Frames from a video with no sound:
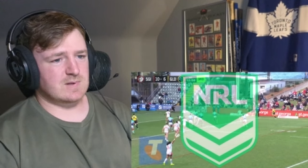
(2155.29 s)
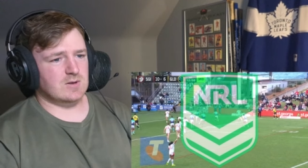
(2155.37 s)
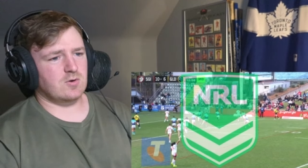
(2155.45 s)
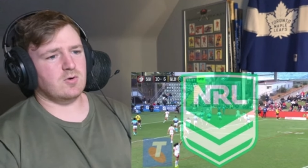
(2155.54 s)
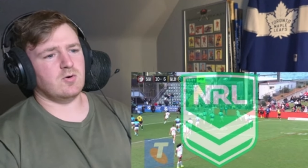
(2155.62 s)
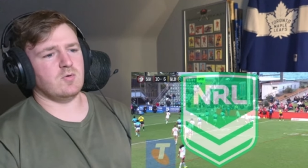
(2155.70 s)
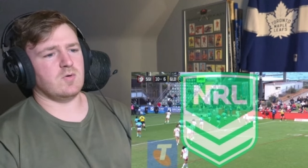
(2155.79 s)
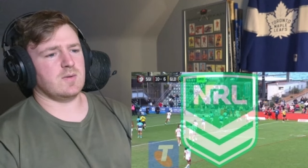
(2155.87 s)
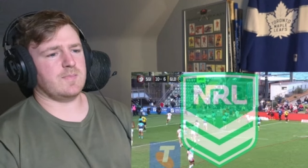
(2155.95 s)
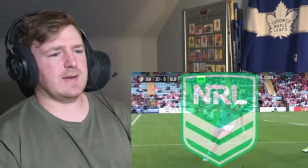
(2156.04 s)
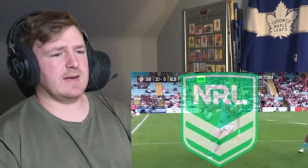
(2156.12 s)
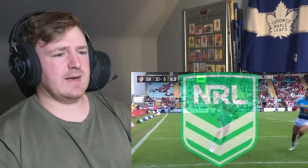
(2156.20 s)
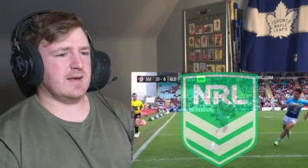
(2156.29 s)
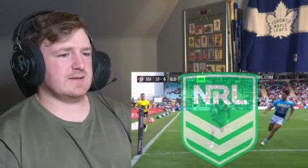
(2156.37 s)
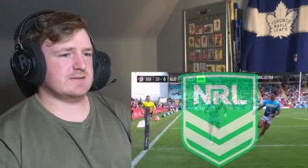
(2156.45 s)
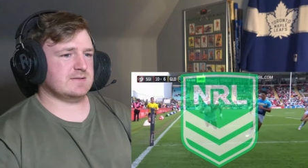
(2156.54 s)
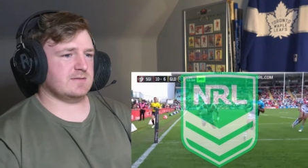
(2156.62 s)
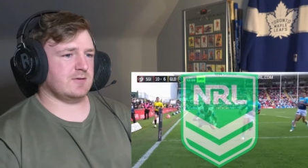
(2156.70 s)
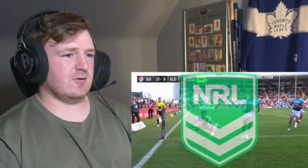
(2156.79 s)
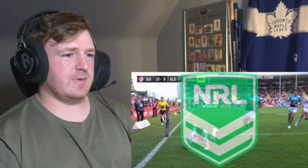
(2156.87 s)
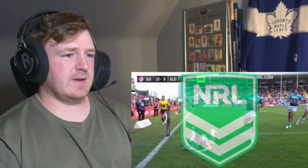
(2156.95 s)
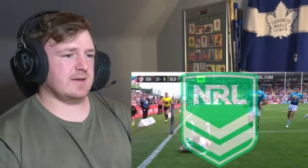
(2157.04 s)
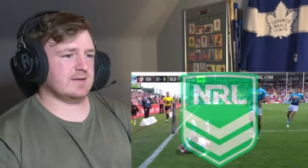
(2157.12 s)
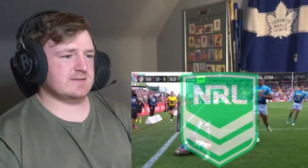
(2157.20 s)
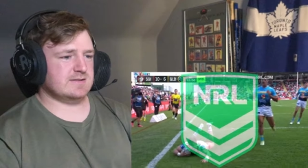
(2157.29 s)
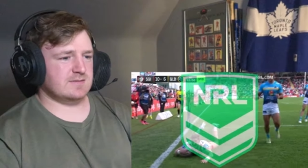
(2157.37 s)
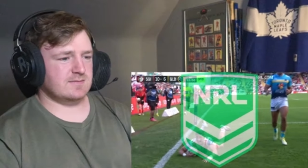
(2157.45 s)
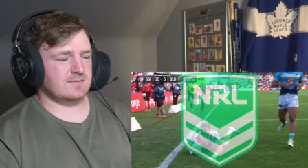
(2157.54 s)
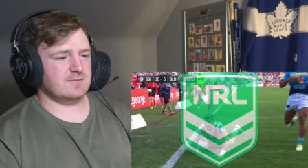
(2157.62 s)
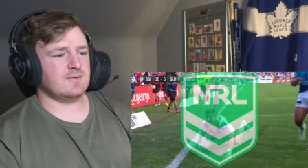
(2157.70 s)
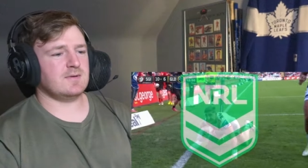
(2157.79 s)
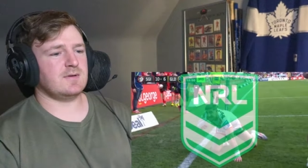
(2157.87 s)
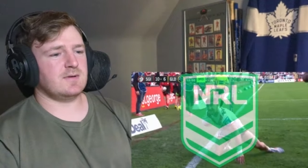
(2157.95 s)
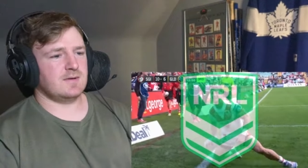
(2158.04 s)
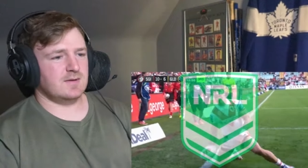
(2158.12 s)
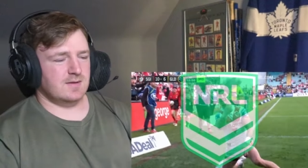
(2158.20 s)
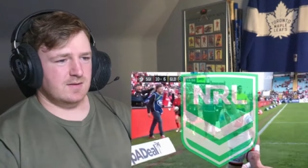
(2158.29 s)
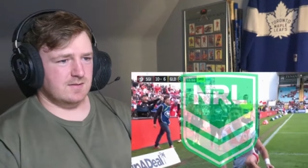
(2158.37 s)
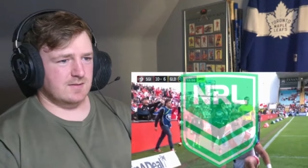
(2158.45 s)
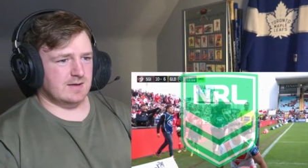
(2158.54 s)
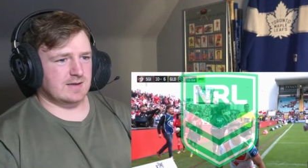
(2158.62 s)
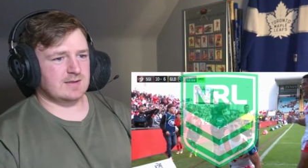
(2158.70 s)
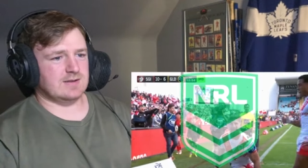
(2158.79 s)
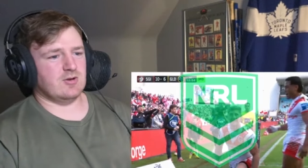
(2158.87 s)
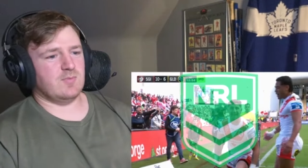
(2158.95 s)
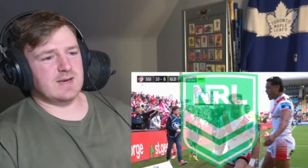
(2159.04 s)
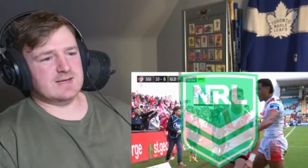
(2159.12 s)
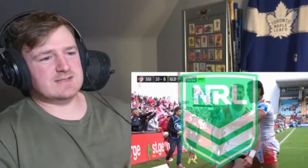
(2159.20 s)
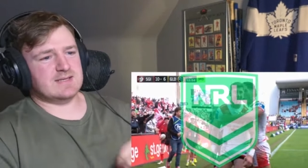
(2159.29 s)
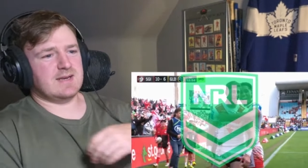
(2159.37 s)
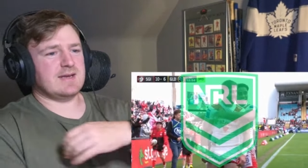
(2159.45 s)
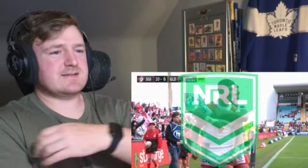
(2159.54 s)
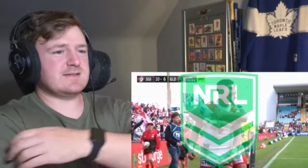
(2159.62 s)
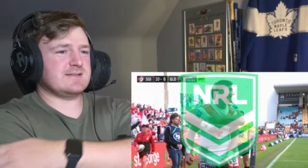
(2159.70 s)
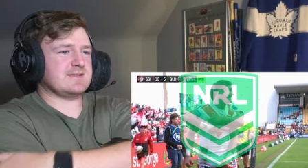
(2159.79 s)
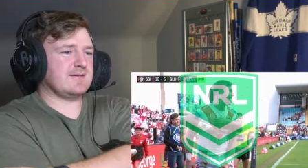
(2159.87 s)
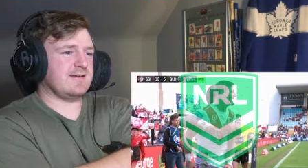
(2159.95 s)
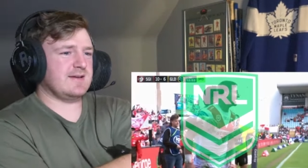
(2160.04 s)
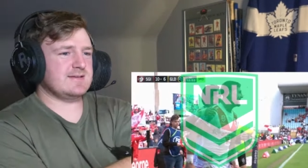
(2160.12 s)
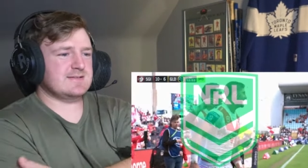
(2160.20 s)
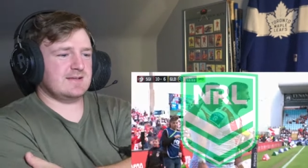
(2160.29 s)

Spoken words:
Oh, what a pass. Lomax. The Hunt Lomax connection's crazy.